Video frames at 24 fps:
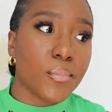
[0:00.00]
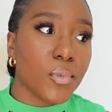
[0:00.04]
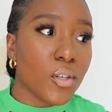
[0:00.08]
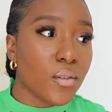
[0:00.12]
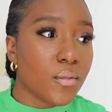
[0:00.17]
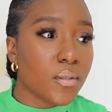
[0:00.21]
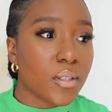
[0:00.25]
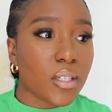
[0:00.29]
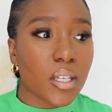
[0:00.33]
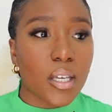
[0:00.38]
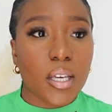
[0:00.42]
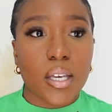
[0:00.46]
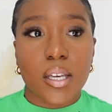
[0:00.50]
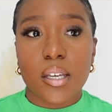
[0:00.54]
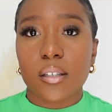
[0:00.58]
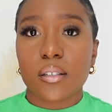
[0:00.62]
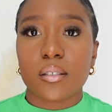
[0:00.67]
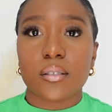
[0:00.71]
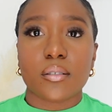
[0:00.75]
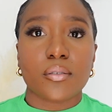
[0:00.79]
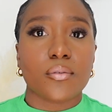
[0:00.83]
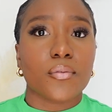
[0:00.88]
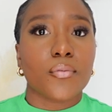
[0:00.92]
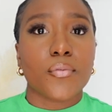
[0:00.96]

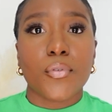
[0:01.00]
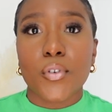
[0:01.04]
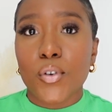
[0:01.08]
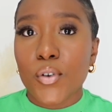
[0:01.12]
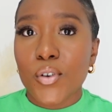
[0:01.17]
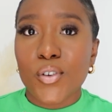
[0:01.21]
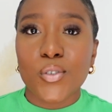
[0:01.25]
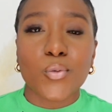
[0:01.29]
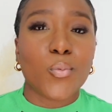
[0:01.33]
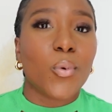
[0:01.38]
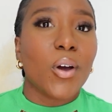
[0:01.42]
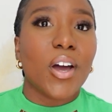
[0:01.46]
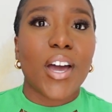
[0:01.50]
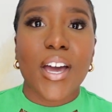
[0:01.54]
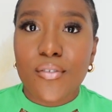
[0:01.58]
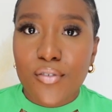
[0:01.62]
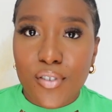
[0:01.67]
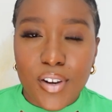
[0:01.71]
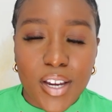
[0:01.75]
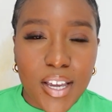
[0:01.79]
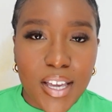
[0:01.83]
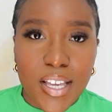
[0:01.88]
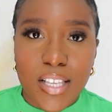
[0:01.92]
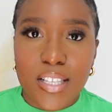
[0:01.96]
music, food, wherever
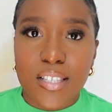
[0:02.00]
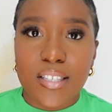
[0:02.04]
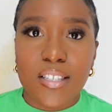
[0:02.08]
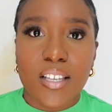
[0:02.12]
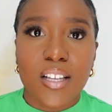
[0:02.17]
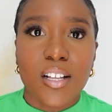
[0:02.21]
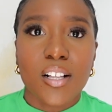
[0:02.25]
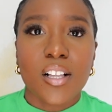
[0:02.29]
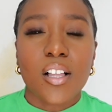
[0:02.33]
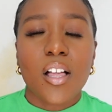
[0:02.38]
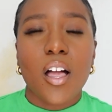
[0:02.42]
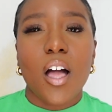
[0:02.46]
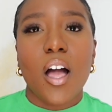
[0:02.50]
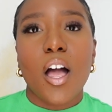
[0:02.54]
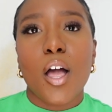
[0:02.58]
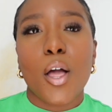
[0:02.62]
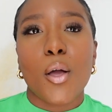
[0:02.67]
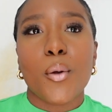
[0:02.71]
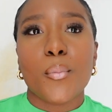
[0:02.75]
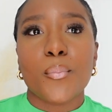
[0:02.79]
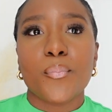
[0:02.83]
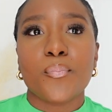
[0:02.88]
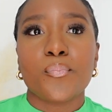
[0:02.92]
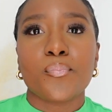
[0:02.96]
it is.
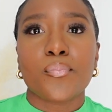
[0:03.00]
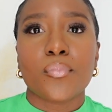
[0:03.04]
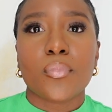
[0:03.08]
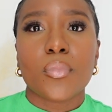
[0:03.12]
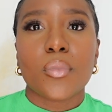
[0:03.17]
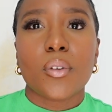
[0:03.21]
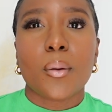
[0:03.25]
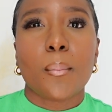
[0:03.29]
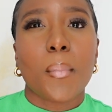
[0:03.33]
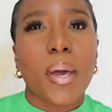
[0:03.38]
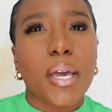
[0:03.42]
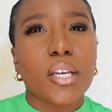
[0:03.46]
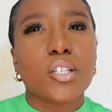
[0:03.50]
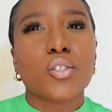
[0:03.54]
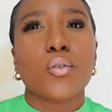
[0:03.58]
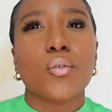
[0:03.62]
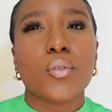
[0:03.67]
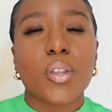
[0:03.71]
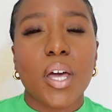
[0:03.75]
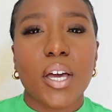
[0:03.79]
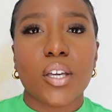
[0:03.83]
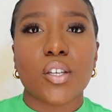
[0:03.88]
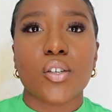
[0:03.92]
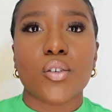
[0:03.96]
Make sure
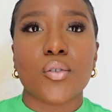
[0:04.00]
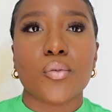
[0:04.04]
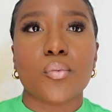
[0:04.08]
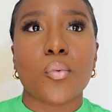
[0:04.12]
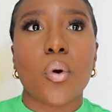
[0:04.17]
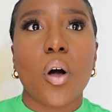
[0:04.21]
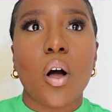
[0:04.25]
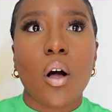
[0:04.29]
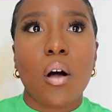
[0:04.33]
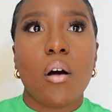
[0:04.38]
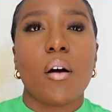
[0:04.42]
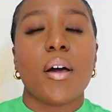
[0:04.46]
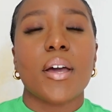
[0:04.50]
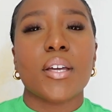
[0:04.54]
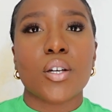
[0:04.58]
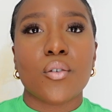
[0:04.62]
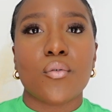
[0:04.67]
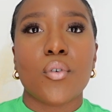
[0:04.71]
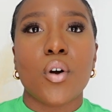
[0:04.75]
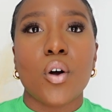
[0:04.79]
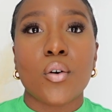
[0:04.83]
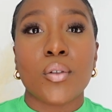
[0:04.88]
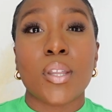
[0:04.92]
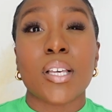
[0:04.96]
that you are in a
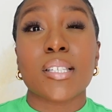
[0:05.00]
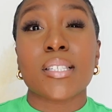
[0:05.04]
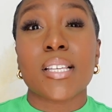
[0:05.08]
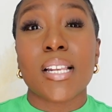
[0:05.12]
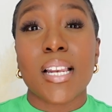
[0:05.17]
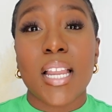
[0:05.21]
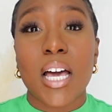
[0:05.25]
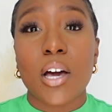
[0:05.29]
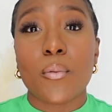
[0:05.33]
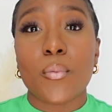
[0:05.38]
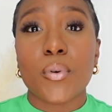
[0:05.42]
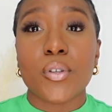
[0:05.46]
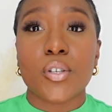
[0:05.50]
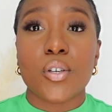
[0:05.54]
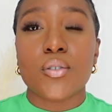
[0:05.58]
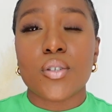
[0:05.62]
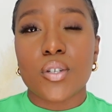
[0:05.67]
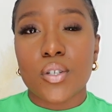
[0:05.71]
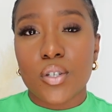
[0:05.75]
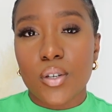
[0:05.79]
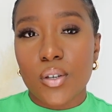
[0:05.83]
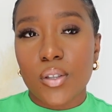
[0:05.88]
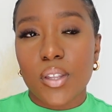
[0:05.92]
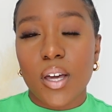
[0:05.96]
role that's allowing you to
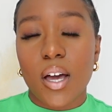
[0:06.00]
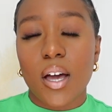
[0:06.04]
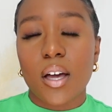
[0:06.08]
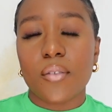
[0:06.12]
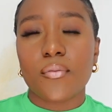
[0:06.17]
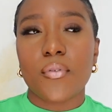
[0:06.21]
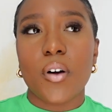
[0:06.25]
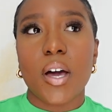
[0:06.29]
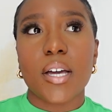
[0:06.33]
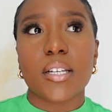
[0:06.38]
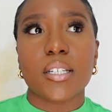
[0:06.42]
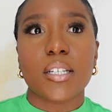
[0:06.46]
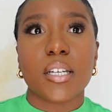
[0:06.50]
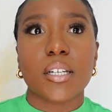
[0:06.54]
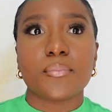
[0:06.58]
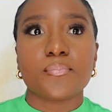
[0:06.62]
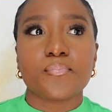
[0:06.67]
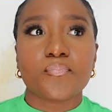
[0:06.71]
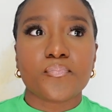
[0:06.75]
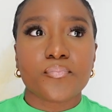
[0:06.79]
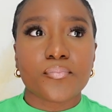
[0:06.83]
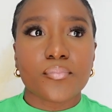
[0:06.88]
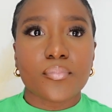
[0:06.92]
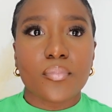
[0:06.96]
do that. I find it
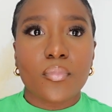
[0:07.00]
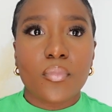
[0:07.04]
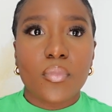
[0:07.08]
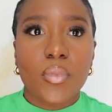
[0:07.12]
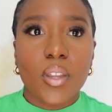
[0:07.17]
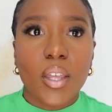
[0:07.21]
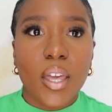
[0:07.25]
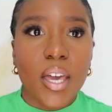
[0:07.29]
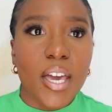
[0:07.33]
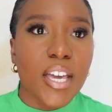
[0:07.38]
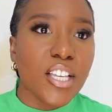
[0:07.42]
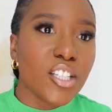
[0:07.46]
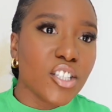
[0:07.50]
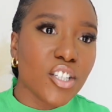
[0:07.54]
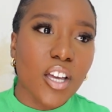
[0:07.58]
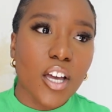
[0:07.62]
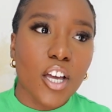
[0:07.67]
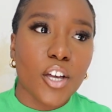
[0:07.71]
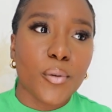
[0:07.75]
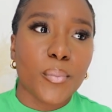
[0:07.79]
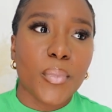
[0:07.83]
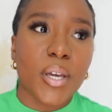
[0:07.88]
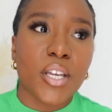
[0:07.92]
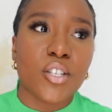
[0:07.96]

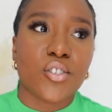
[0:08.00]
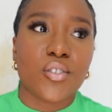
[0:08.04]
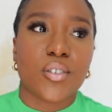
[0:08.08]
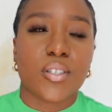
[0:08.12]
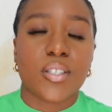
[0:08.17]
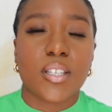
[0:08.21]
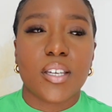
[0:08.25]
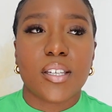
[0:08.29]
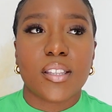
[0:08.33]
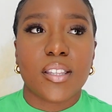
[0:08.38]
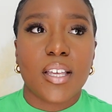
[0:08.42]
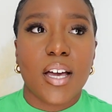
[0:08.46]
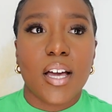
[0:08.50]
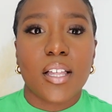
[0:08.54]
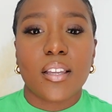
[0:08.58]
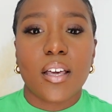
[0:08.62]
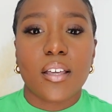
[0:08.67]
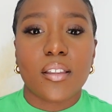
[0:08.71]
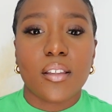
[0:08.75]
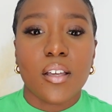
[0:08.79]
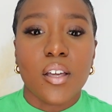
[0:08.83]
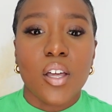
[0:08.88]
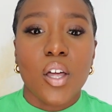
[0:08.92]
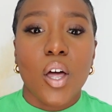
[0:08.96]
interesting that
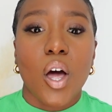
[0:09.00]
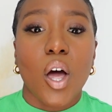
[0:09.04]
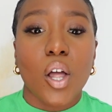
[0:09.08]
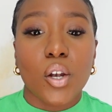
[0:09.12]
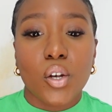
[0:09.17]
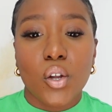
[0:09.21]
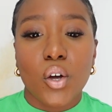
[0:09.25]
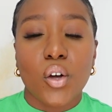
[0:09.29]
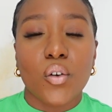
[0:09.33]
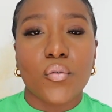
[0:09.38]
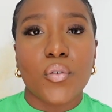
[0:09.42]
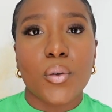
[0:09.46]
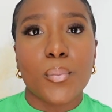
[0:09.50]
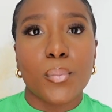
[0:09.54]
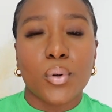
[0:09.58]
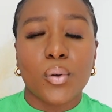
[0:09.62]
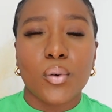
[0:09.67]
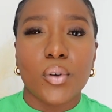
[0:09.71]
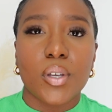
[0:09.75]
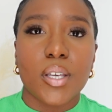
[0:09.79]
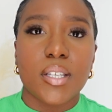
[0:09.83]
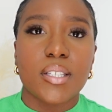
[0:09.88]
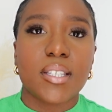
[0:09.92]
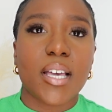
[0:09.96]
a lot of
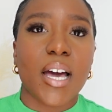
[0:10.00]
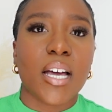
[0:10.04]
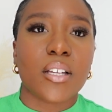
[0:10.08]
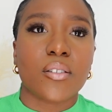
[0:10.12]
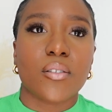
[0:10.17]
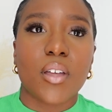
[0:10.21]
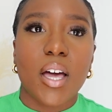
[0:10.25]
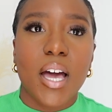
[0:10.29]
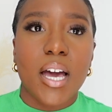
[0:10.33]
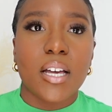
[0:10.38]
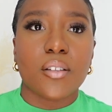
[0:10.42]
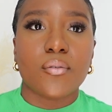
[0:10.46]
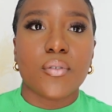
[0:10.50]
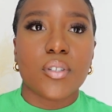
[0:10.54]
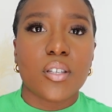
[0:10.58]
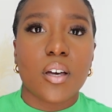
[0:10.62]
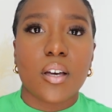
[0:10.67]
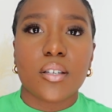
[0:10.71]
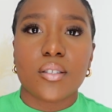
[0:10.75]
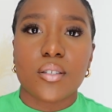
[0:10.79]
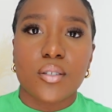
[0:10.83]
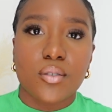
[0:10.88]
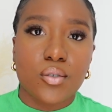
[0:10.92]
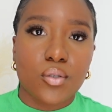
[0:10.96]
employees
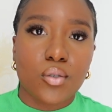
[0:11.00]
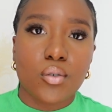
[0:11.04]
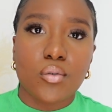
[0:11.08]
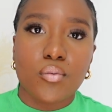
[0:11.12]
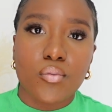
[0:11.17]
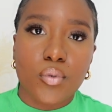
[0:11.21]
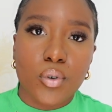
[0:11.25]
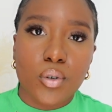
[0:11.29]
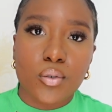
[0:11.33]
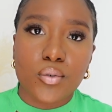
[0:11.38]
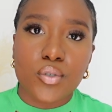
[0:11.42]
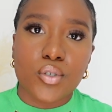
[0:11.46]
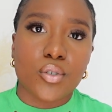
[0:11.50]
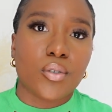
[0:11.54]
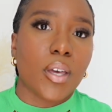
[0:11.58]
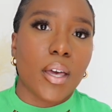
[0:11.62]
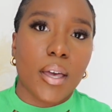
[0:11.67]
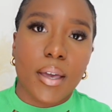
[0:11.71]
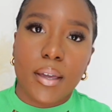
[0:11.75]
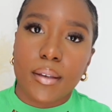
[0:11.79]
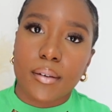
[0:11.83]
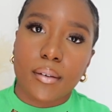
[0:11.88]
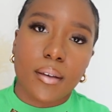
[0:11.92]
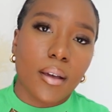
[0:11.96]
advertise these cool roles you get
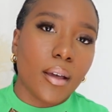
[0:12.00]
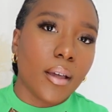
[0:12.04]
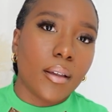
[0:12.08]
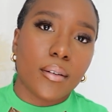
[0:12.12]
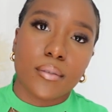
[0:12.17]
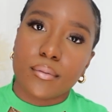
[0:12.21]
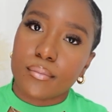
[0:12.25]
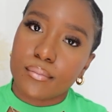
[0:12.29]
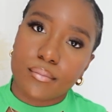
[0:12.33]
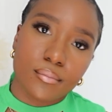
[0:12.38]
in, and